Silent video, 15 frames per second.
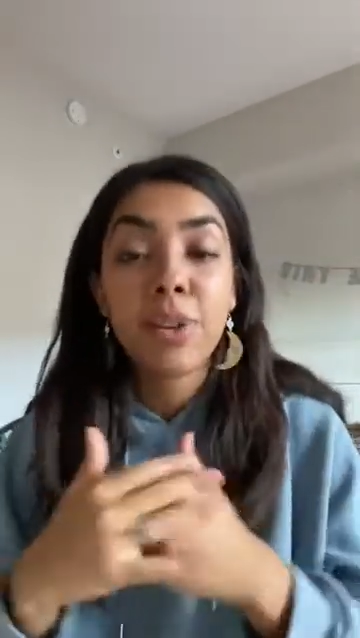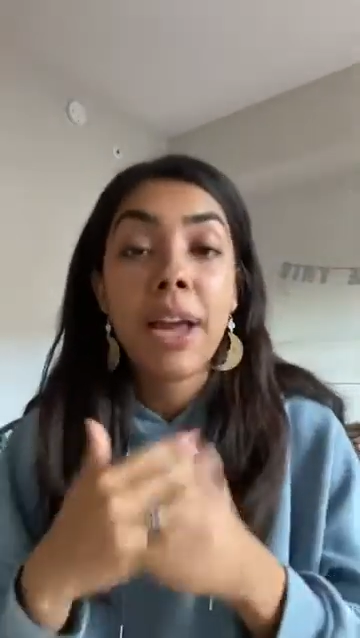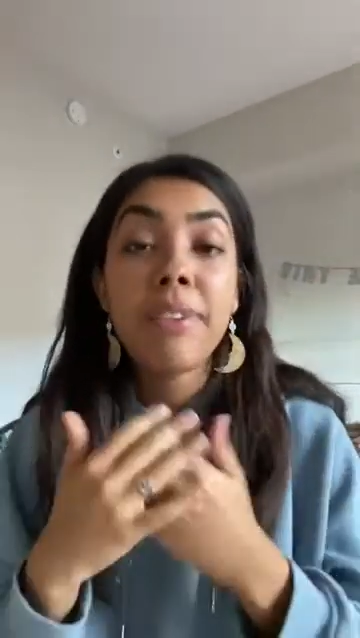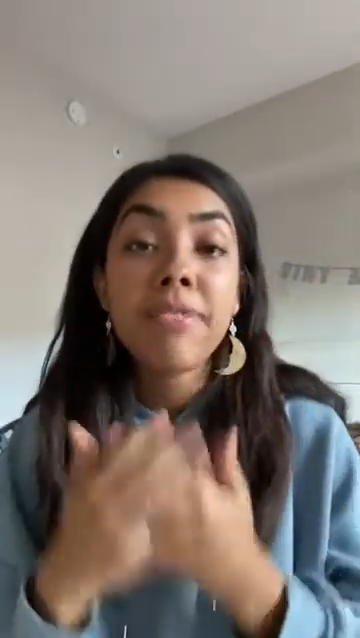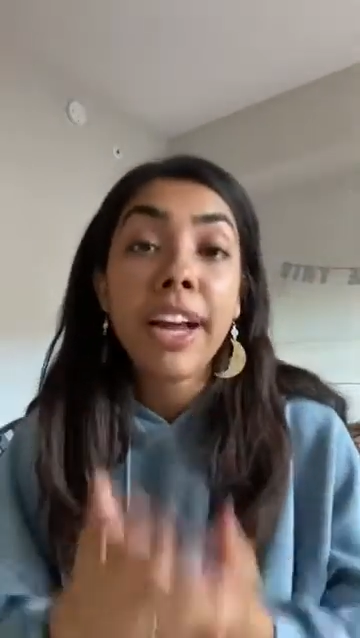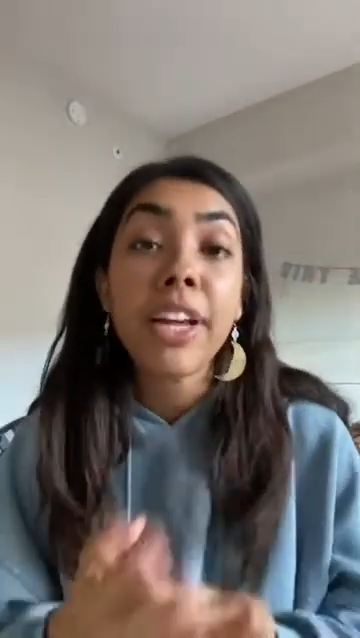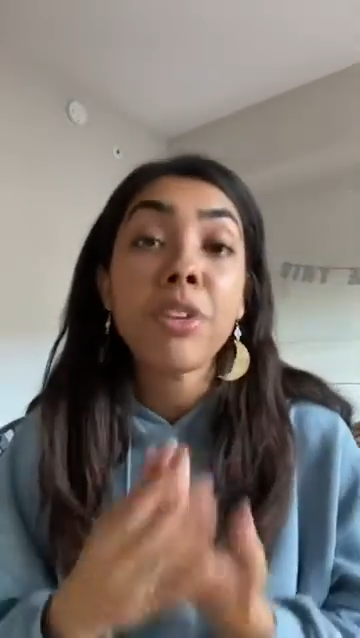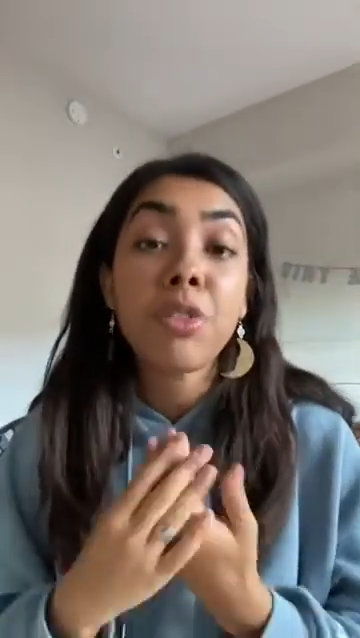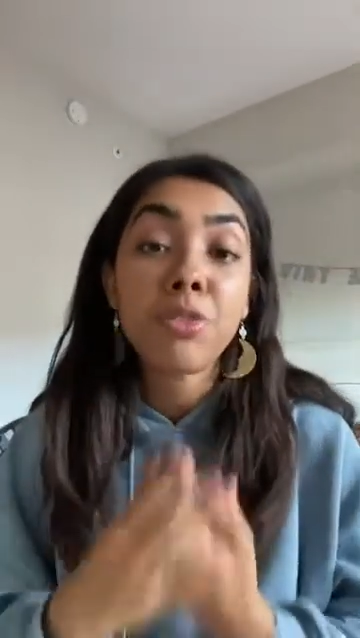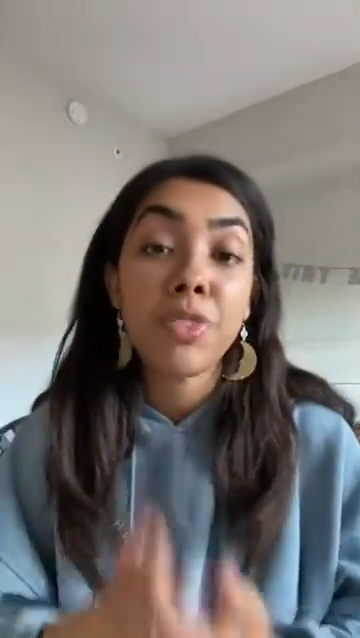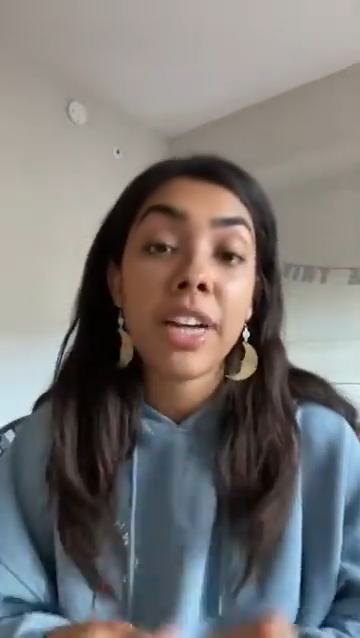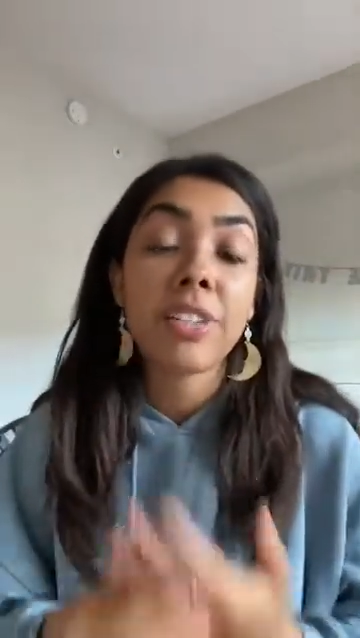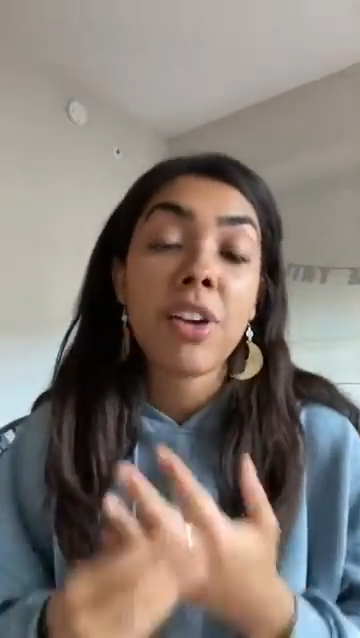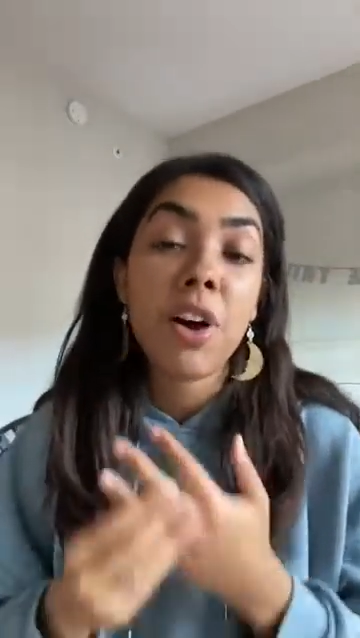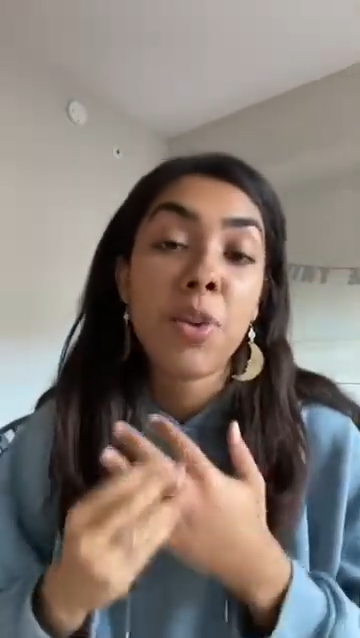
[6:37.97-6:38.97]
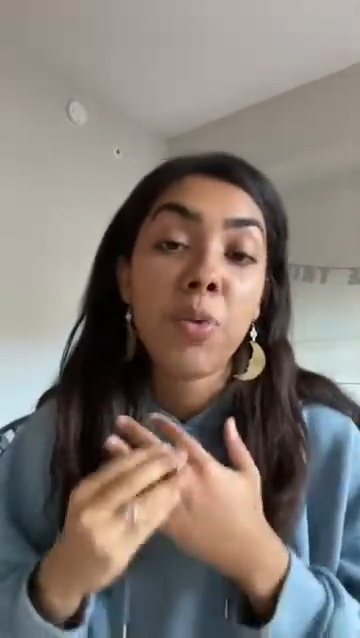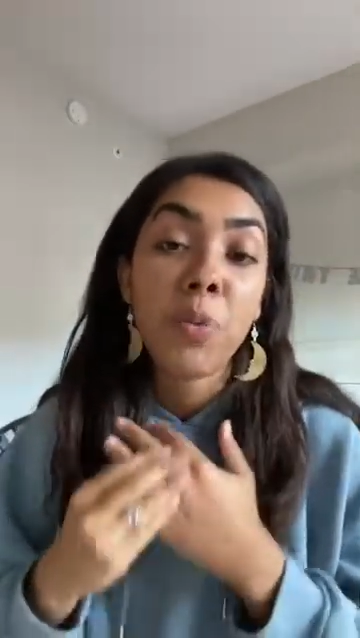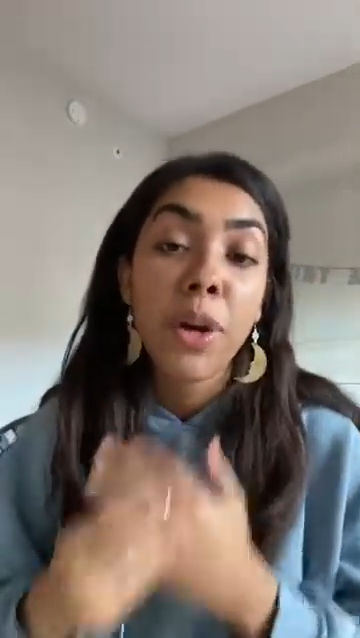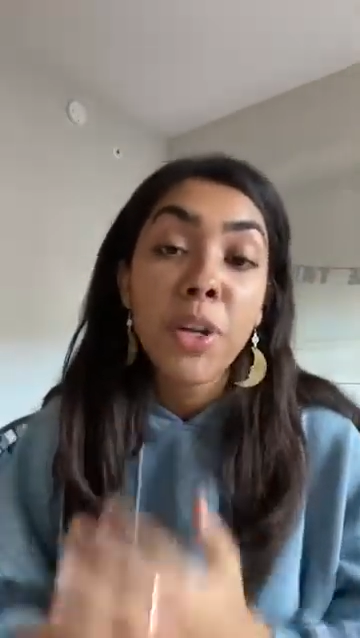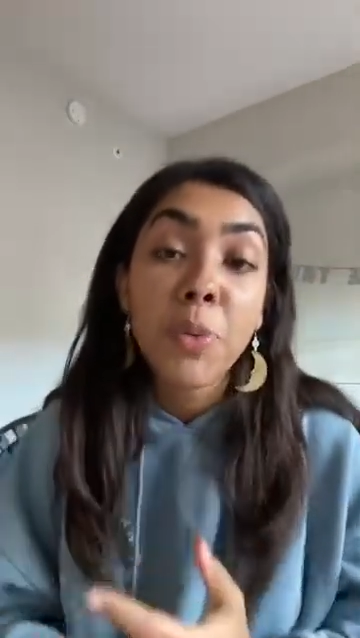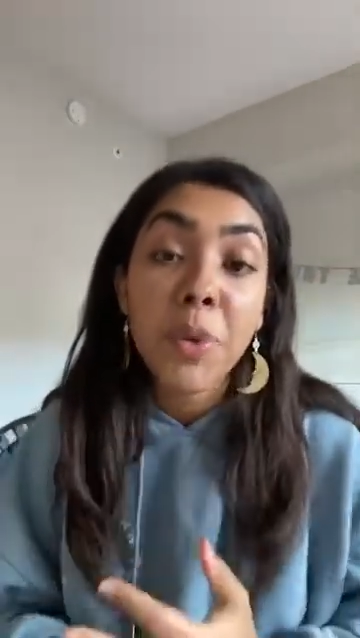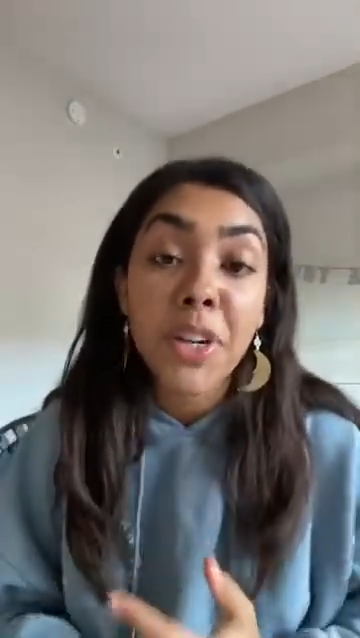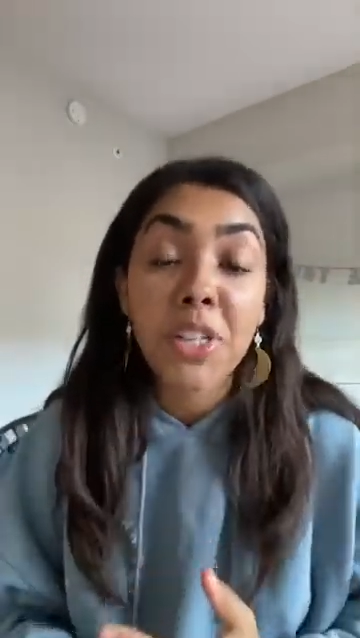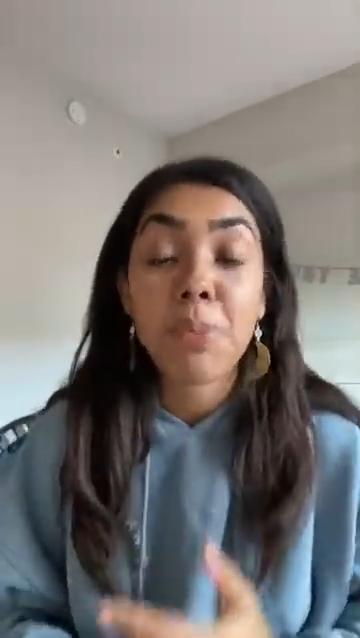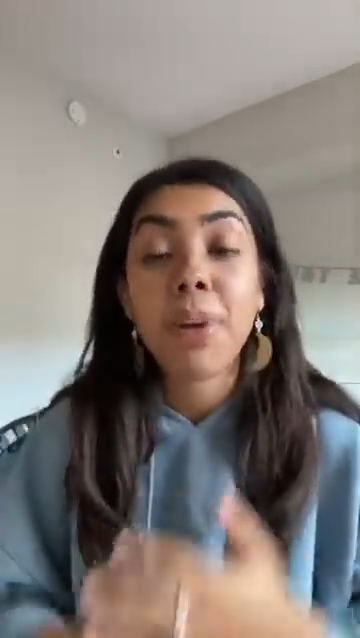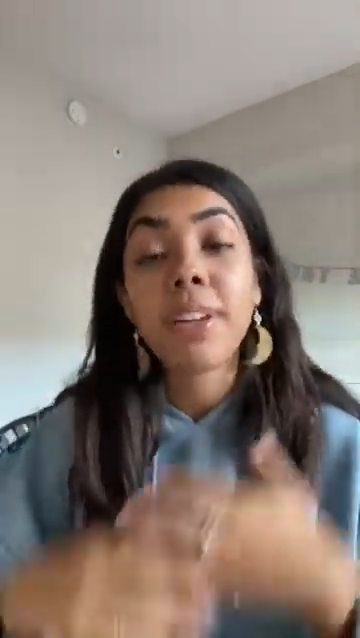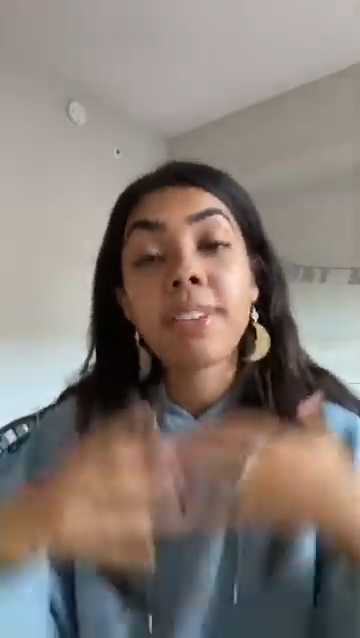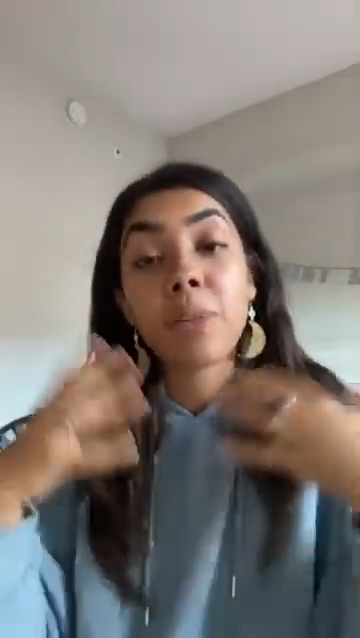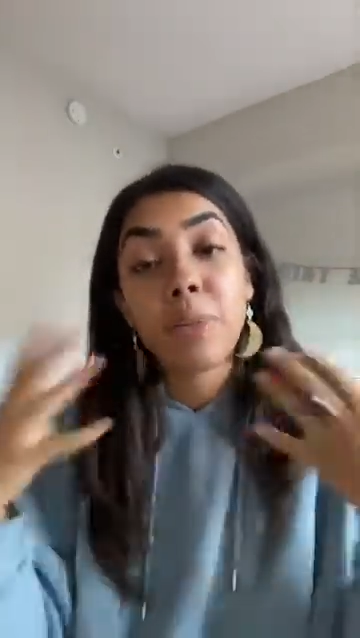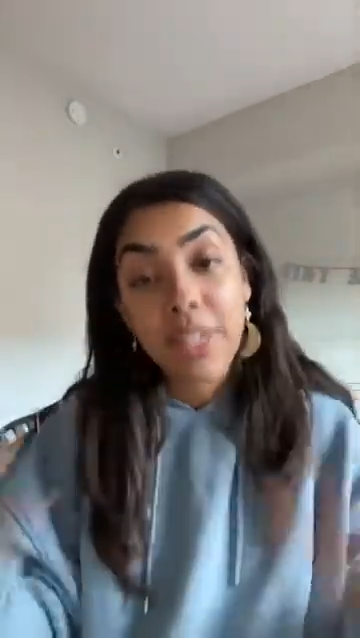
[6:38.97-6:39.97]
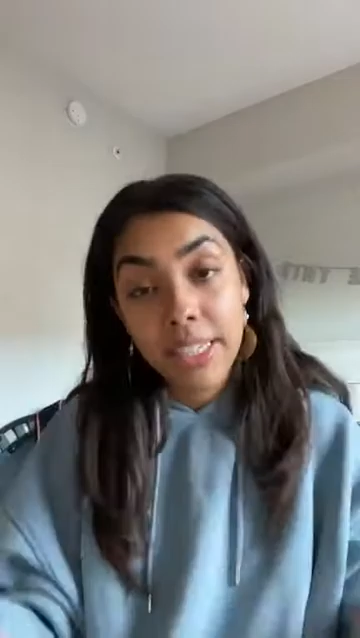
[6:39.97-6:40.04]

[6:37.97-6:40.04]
So I invite you to reflect on what you were experiencing,